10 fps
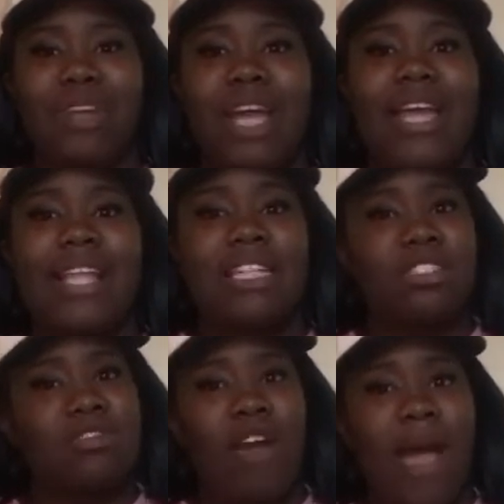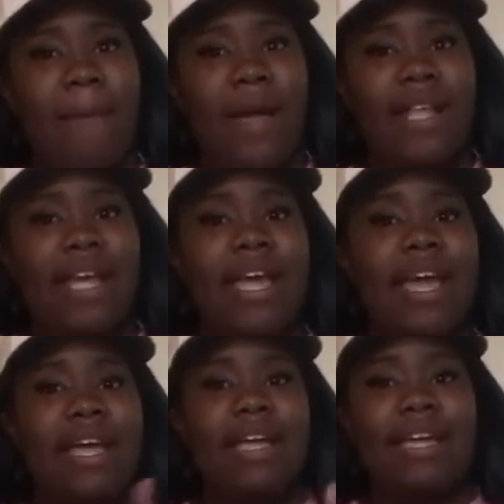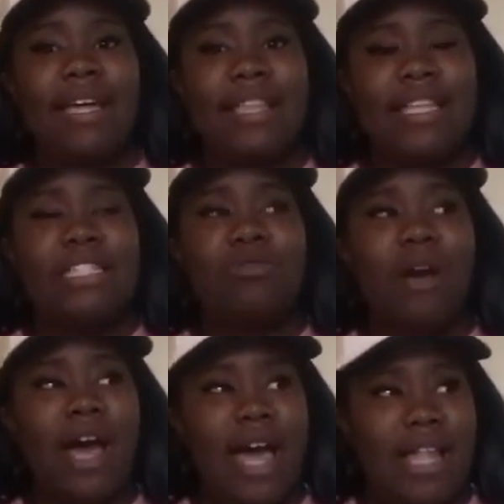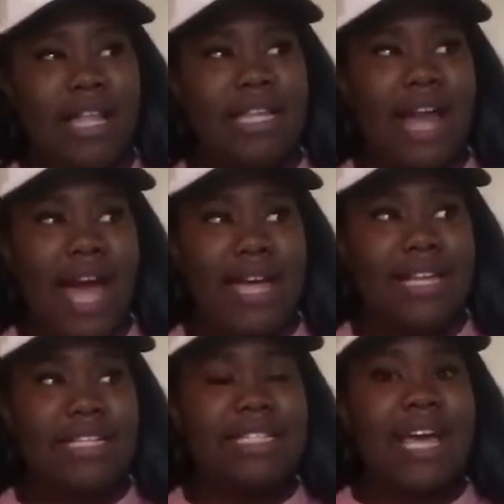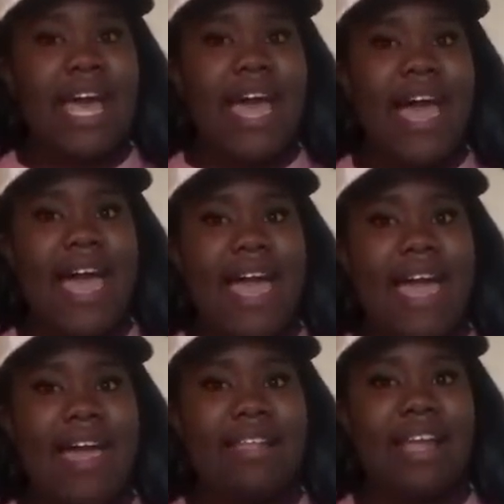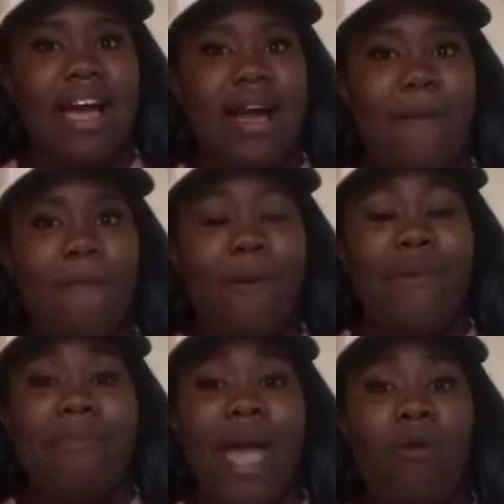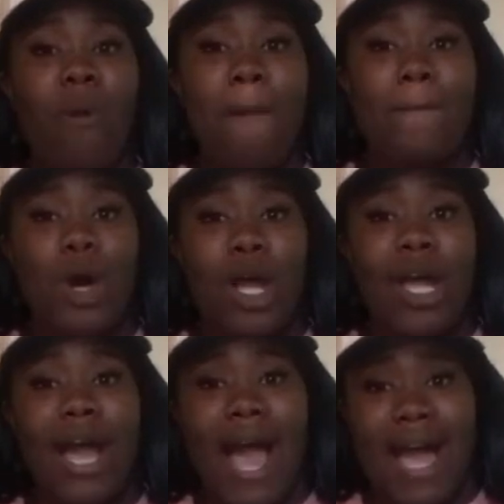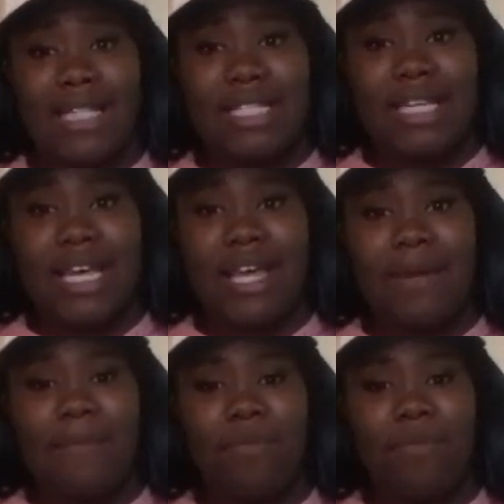hit that subscribe button, get this to 100 likes, and we'll be back with more content.